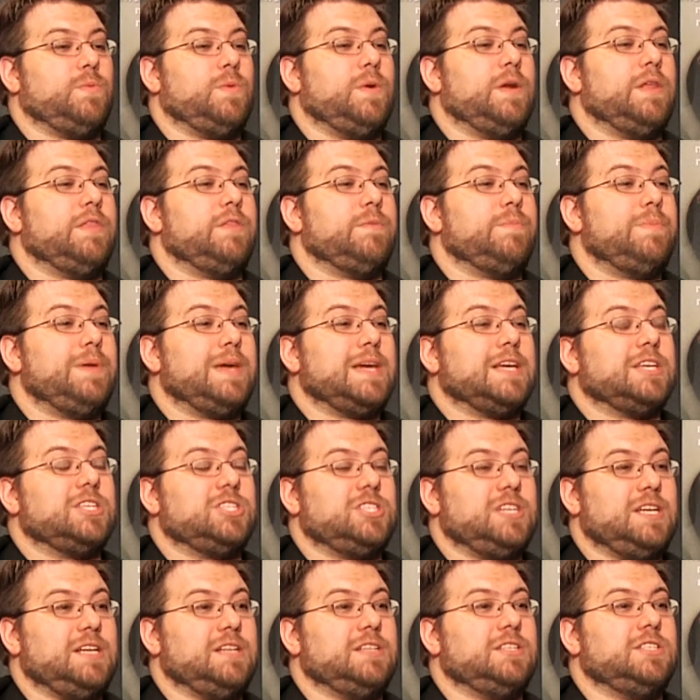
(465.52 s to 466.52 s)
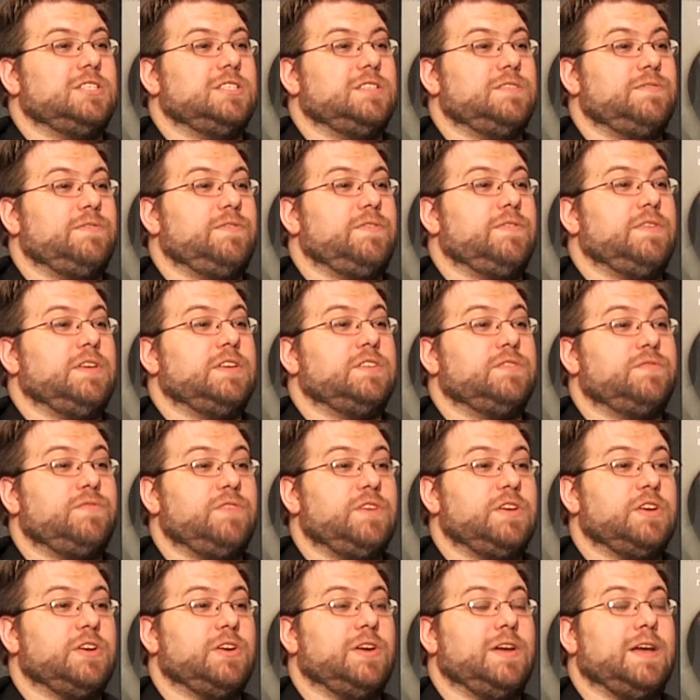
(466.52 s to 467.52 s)
one of the biggest challenges is
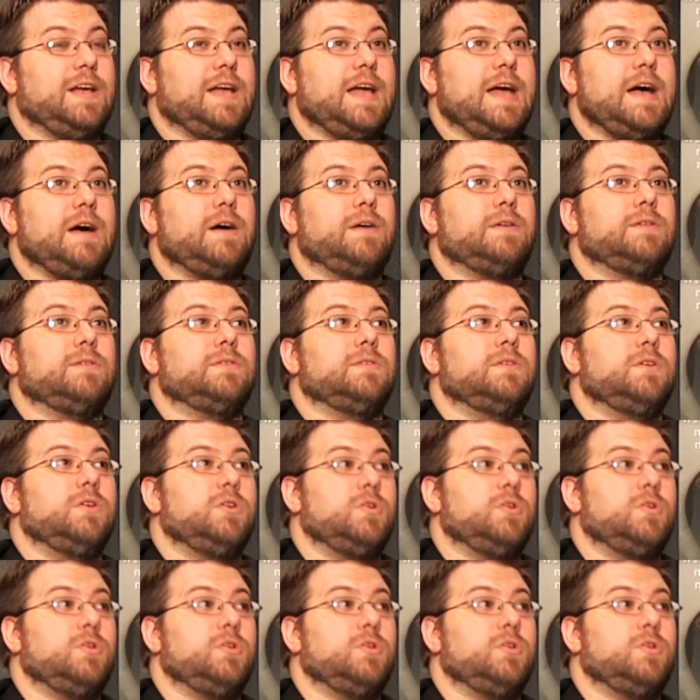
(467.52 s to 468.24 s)
figuring out